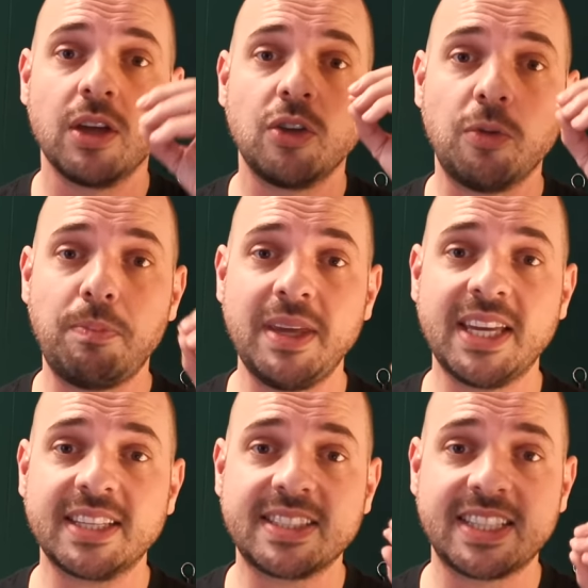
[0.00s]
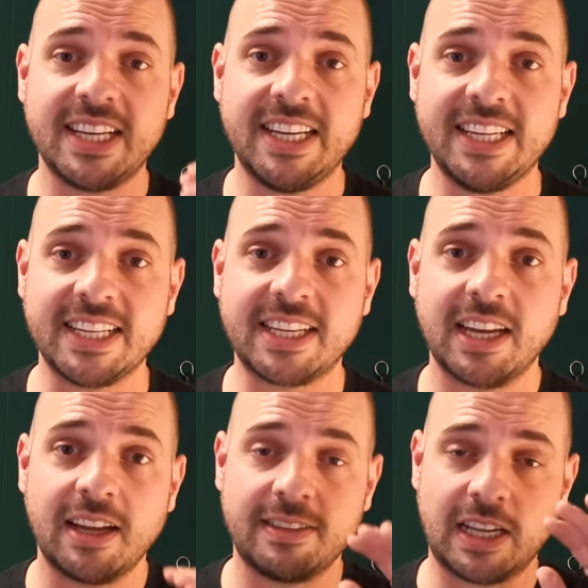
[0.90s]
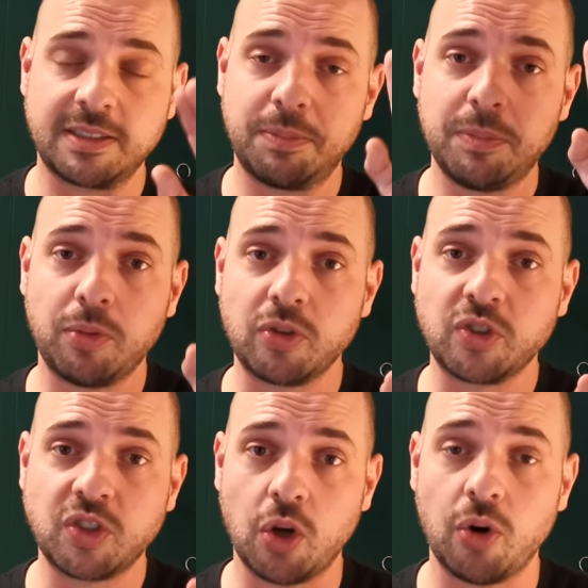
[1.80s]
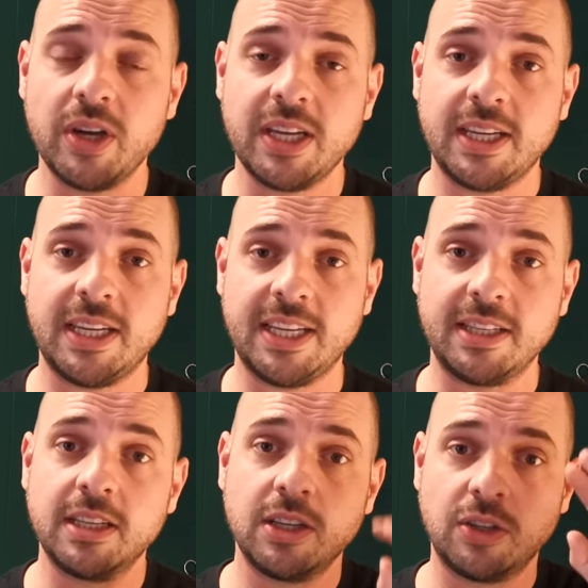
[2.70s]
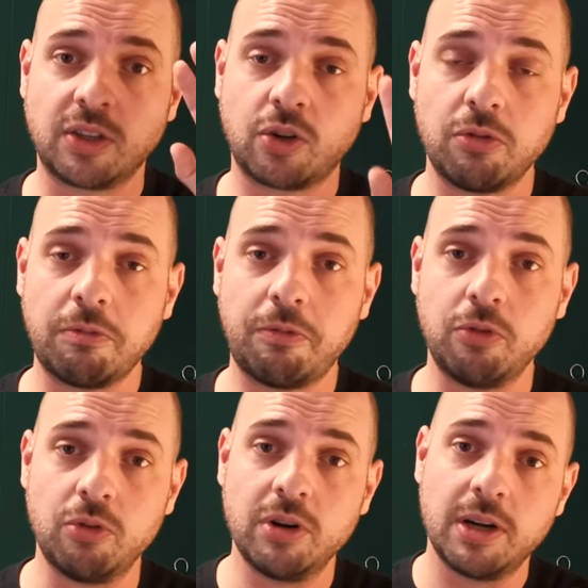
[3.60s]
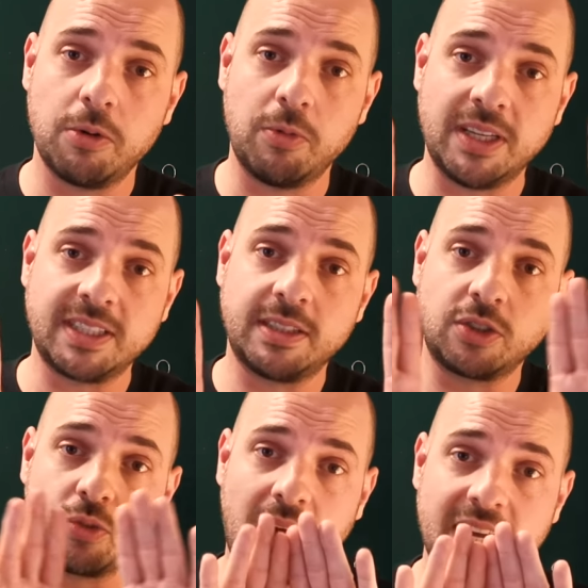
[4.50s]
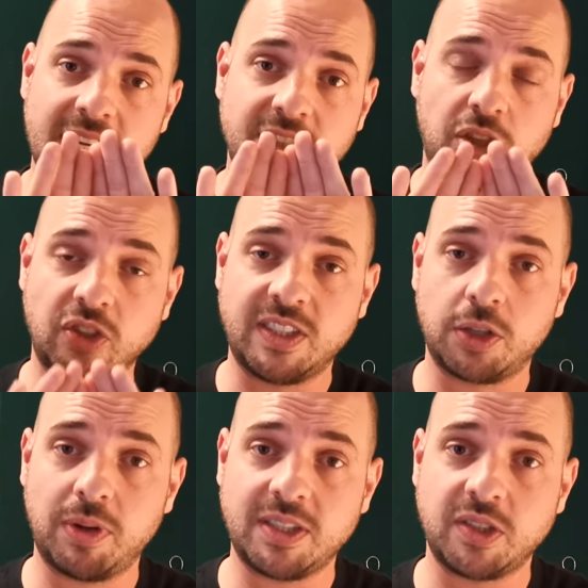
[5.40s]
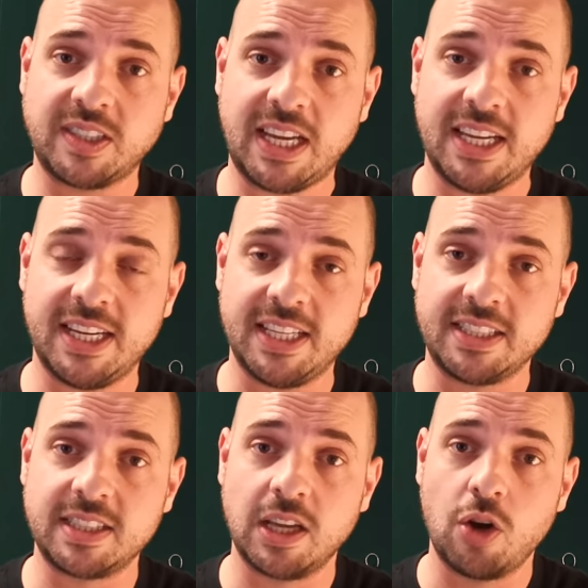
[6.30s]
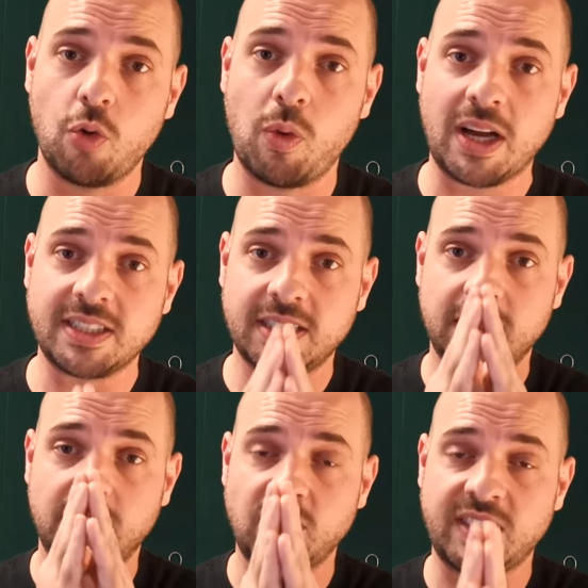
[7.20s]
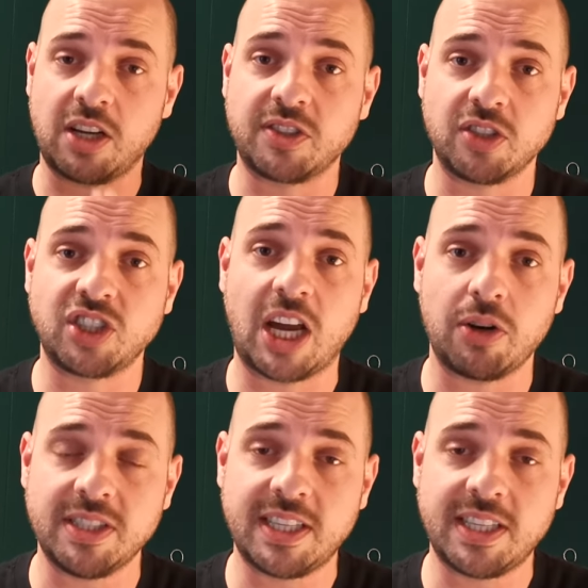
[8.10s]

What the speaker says: the biggest link that people saw in the Kung Fu with the triads or the secret societies was the Southern Shaolin